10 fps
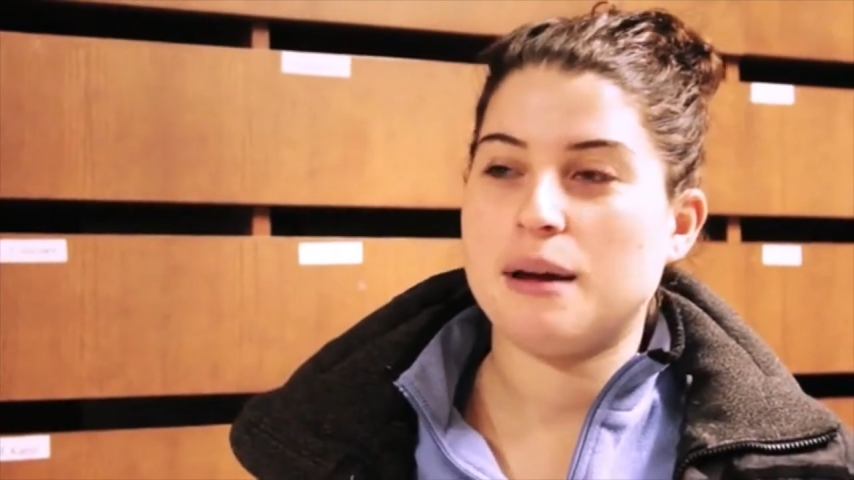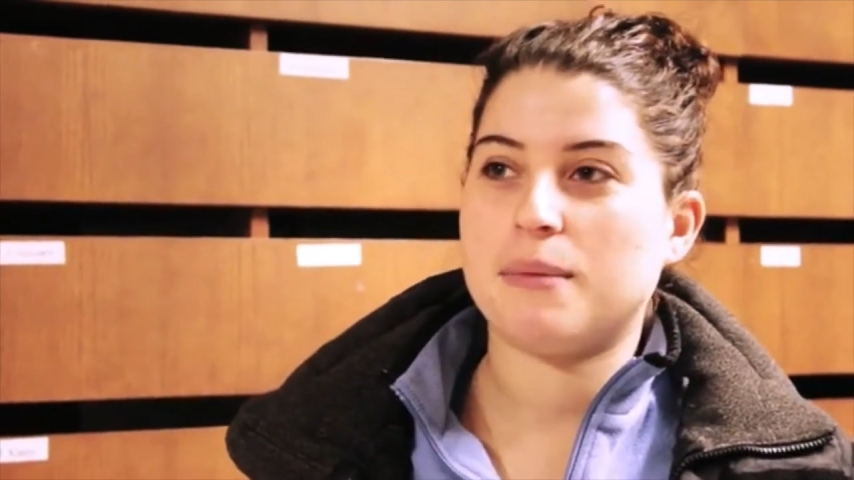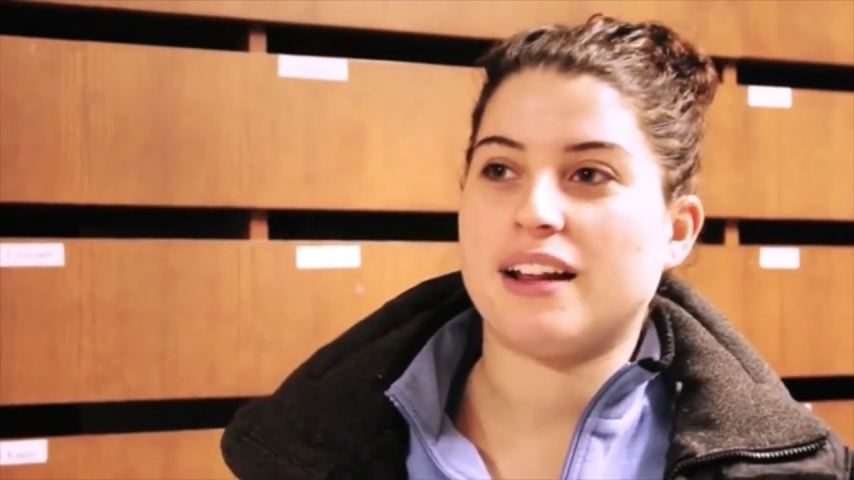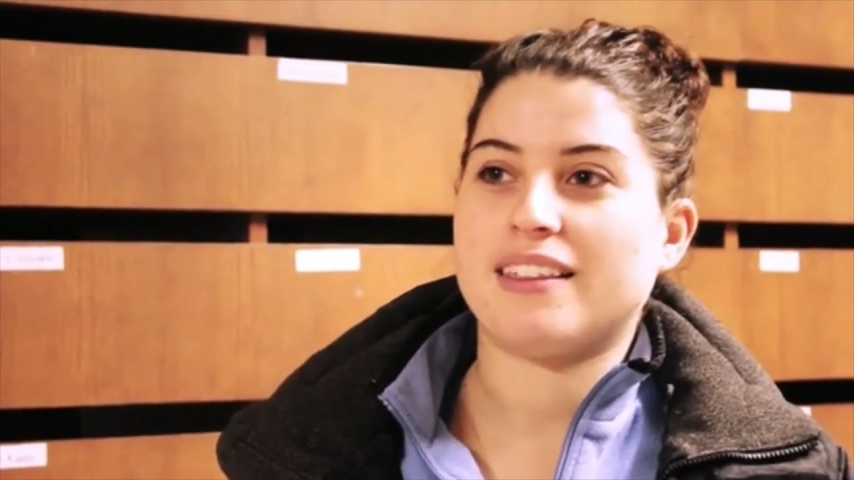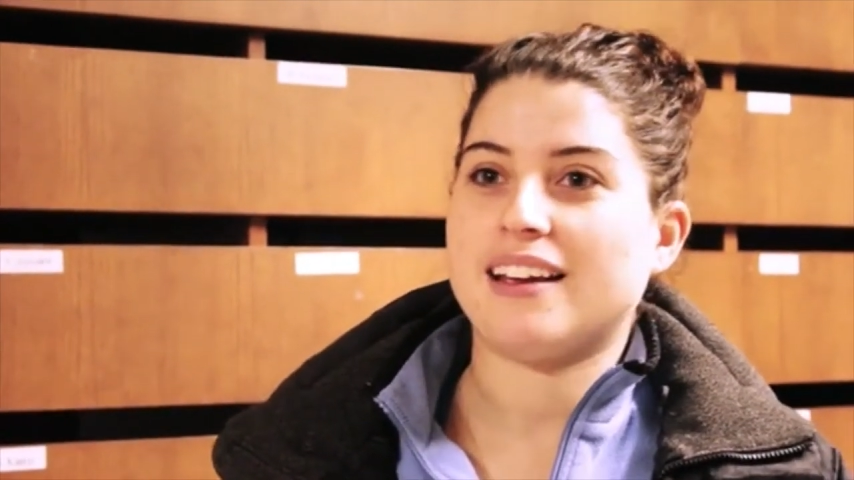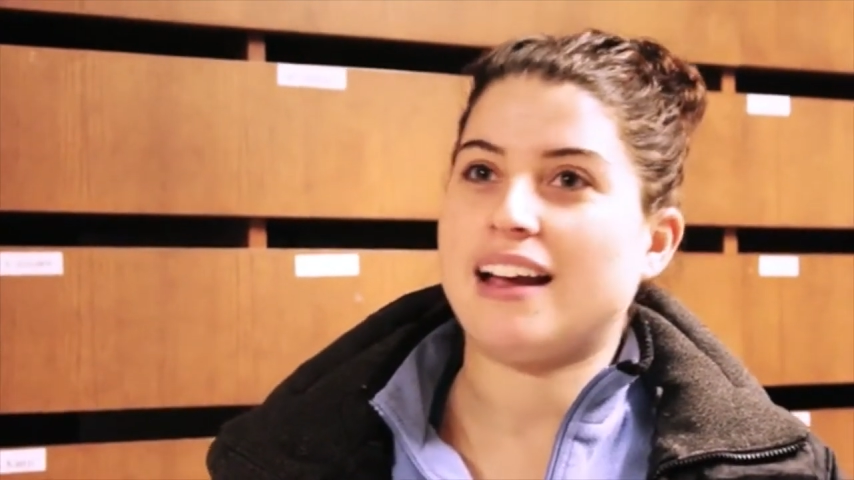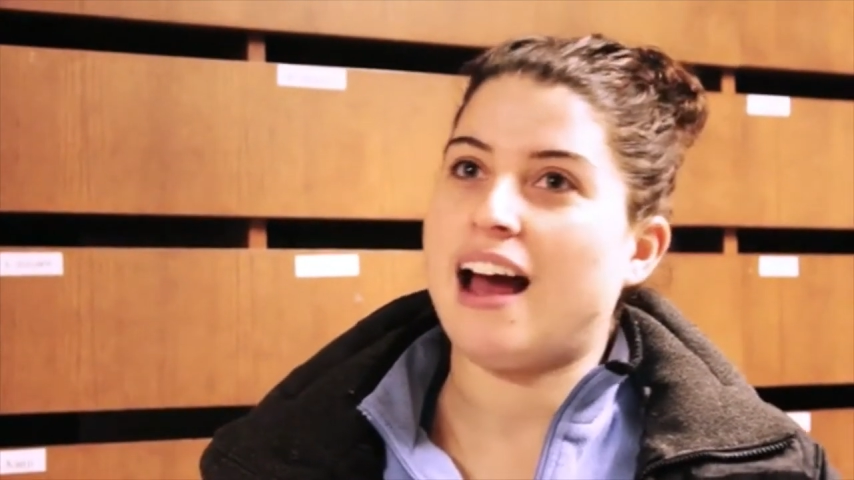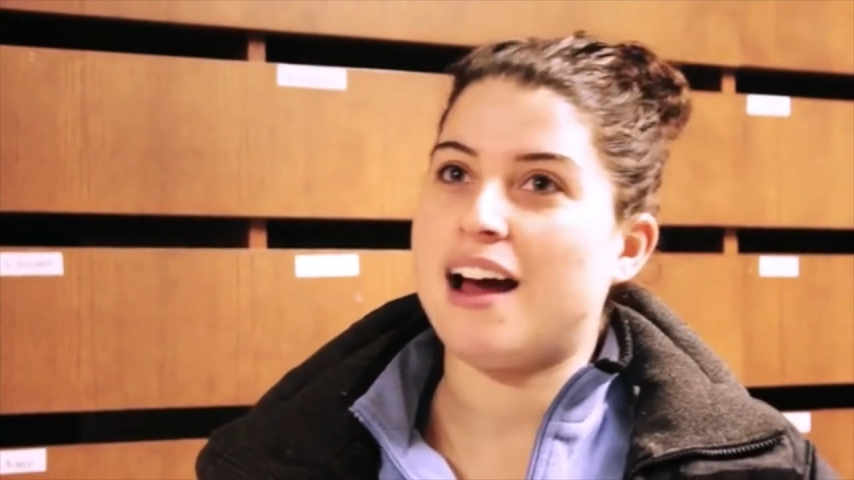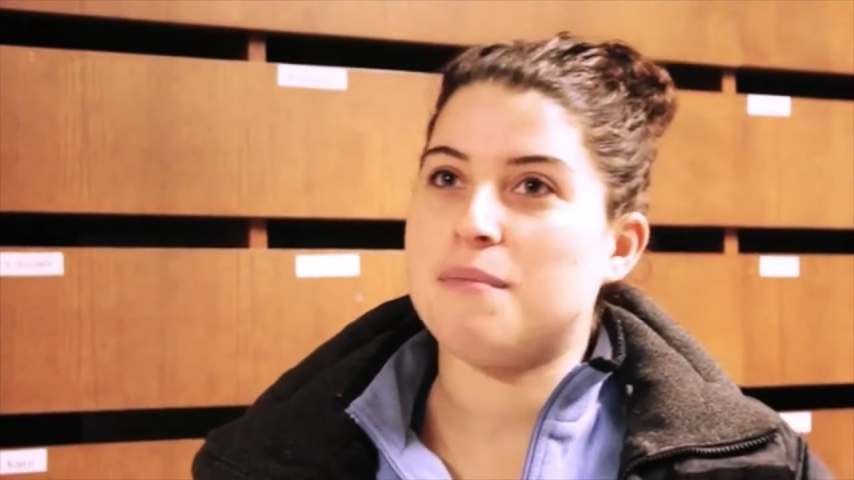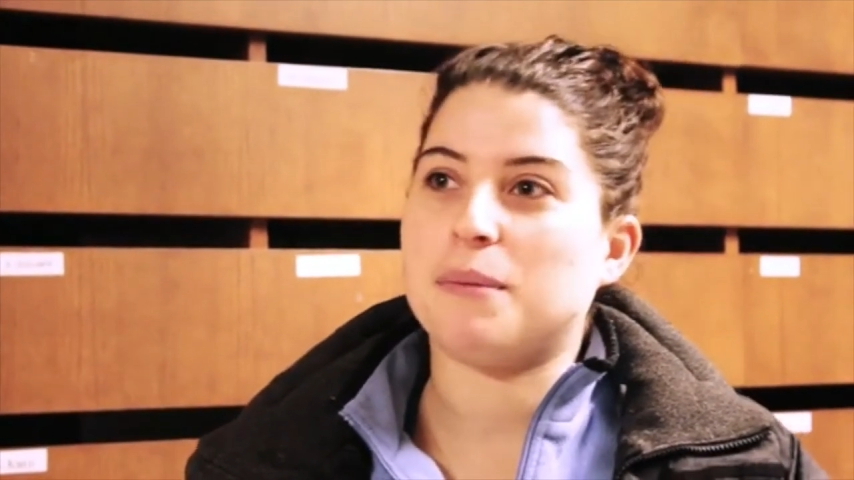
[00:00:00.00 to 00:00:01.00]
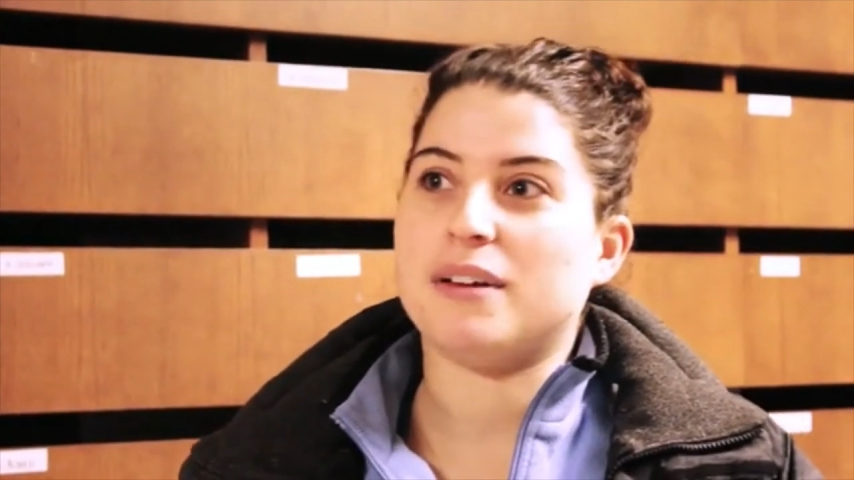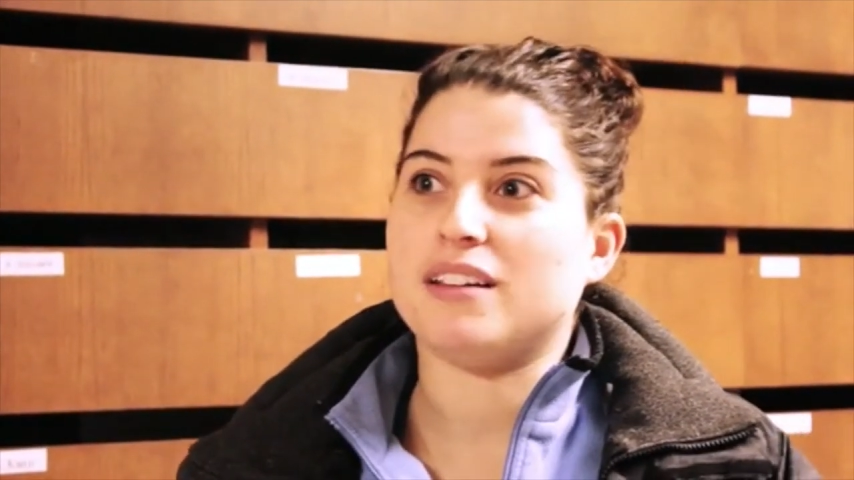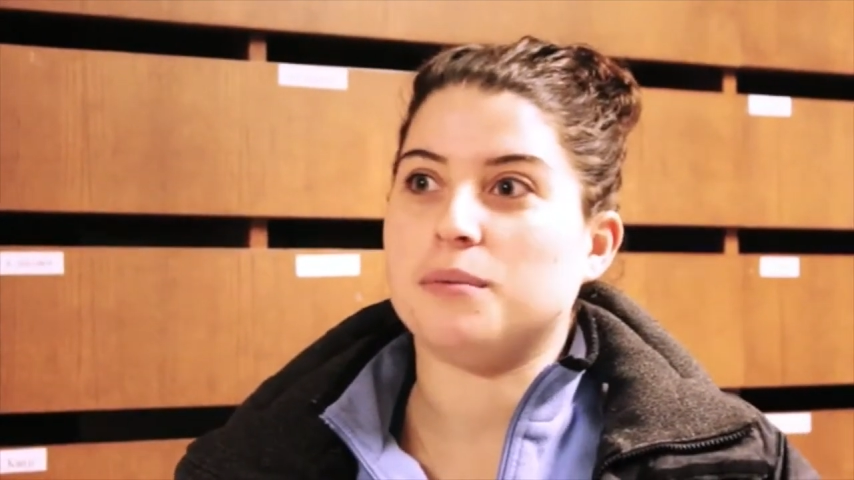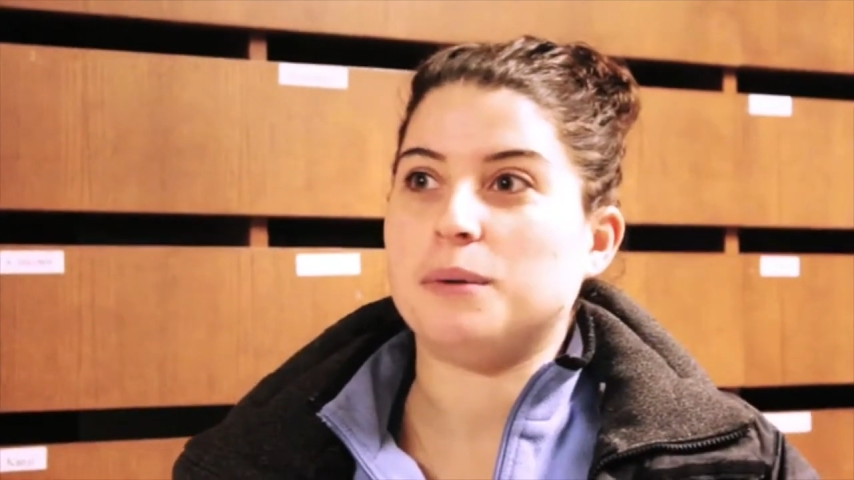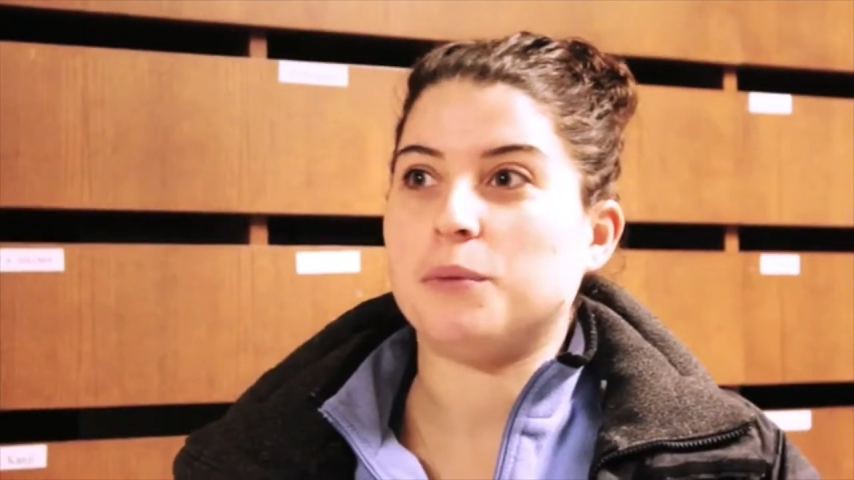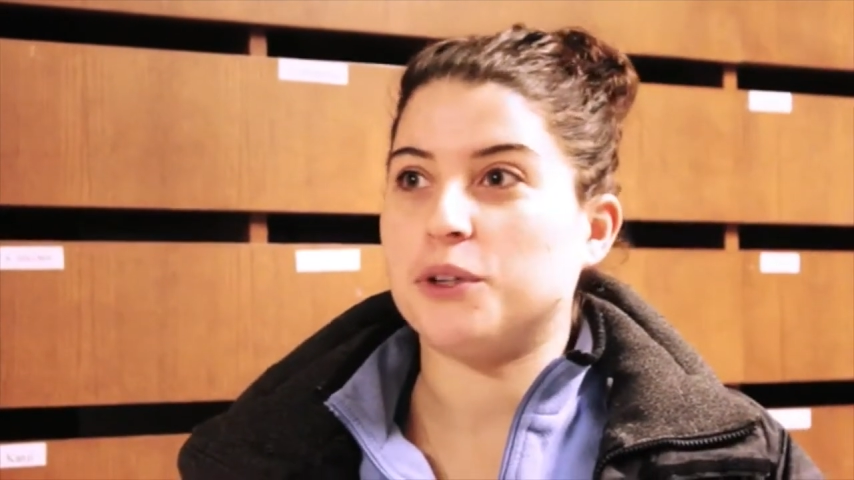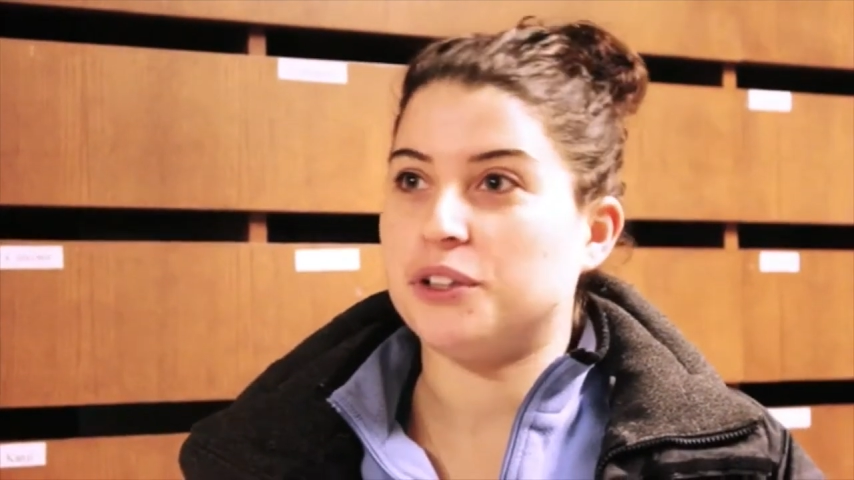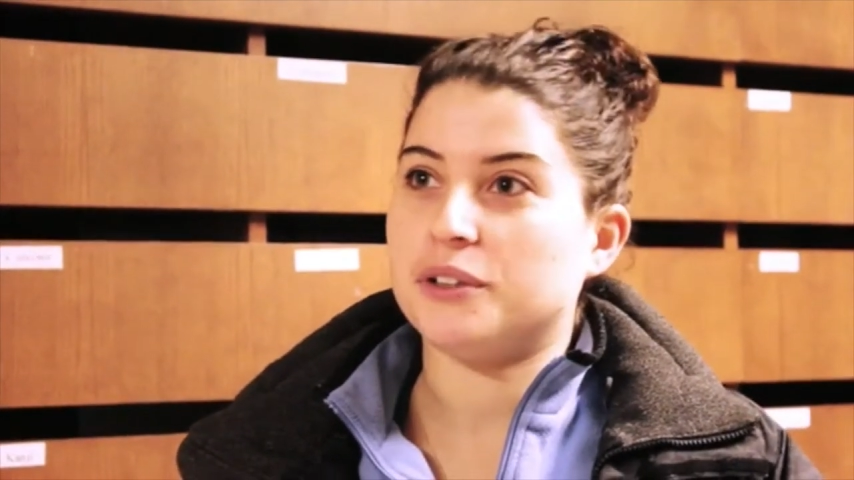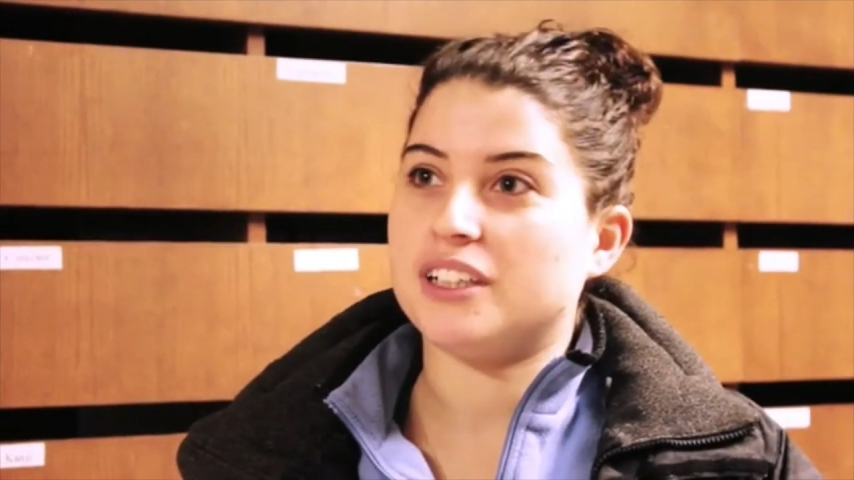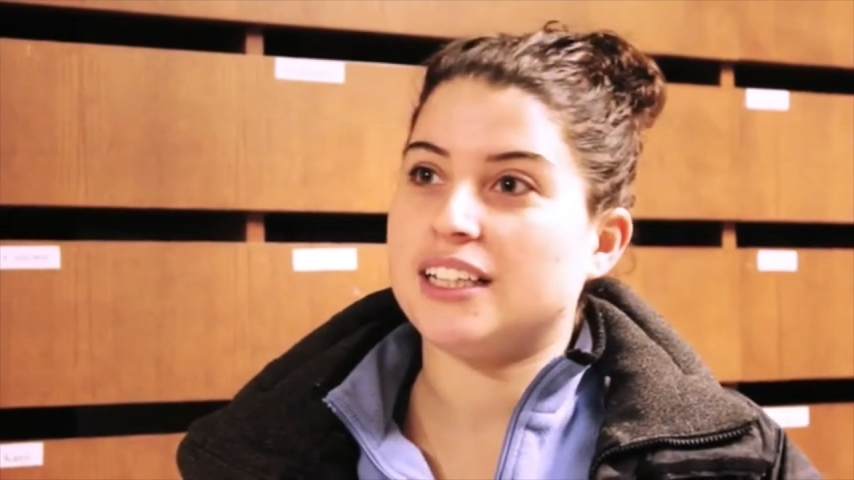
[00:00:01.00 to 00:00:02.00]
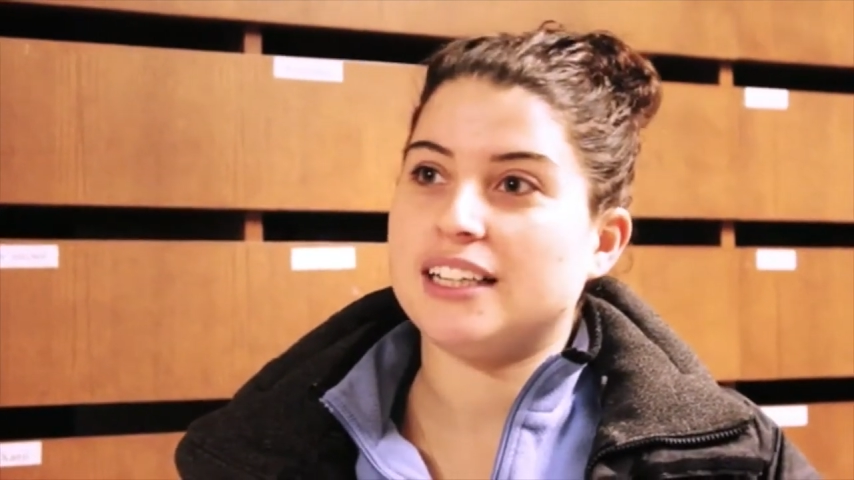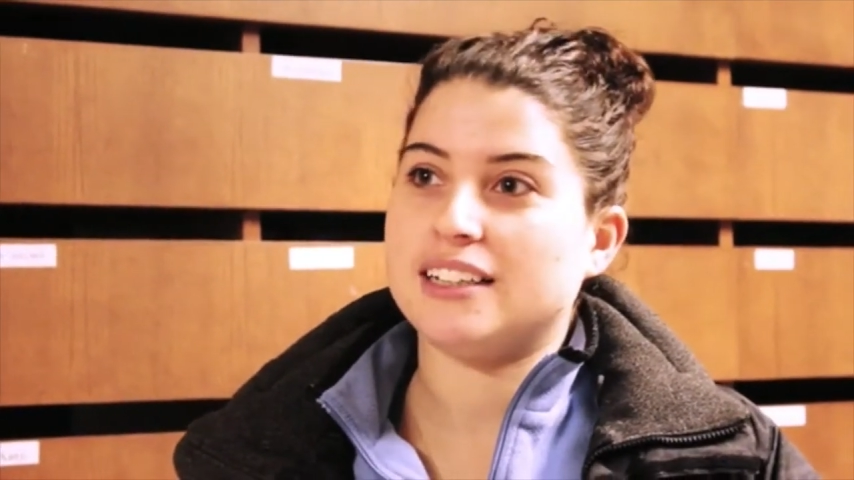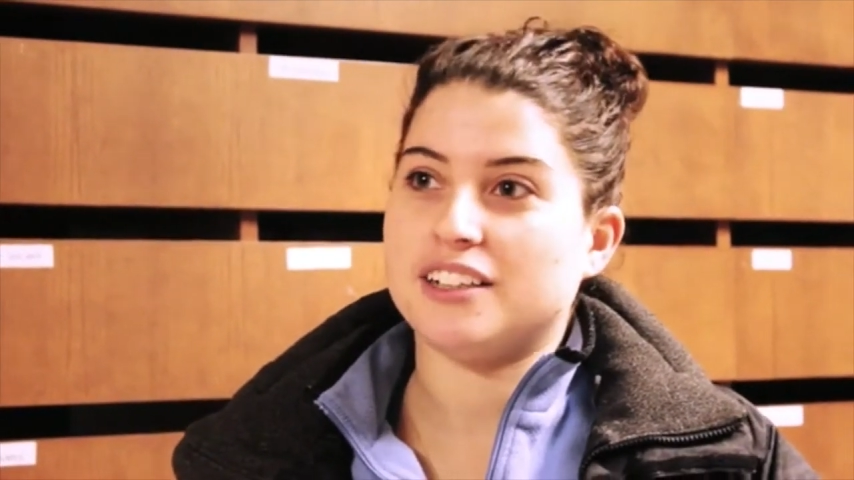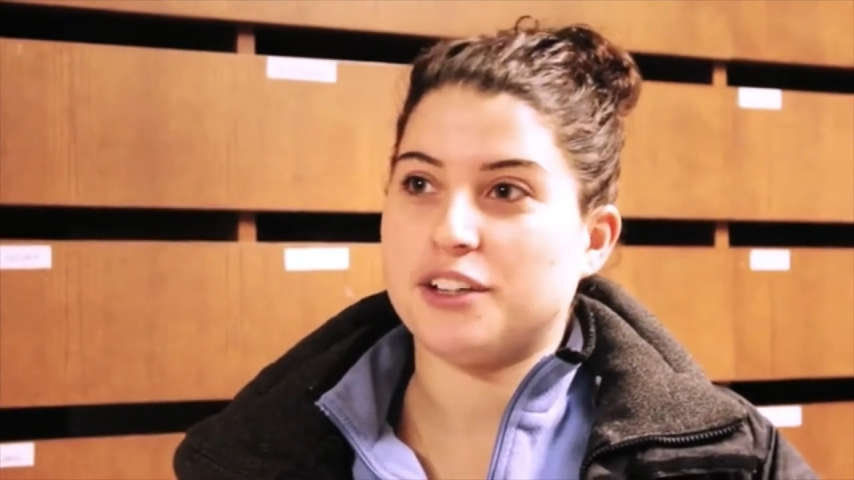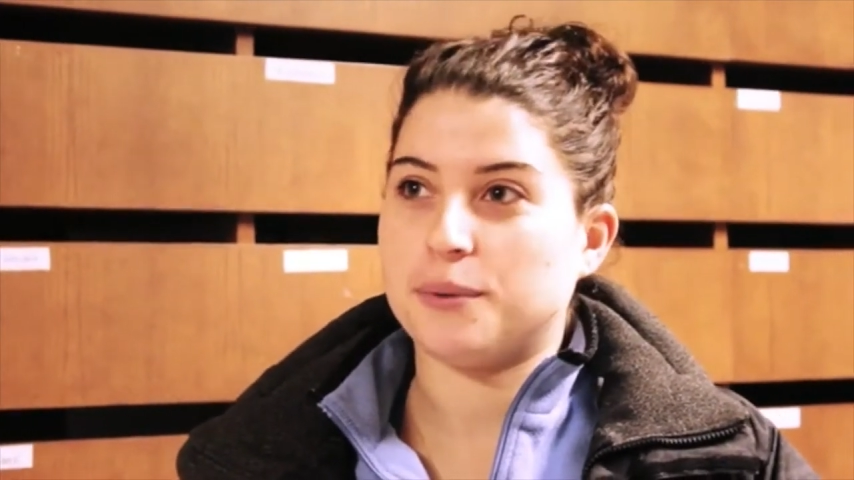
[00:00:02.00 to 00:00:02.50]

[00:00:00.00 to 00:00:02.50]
but I think maybe a little bit more unity and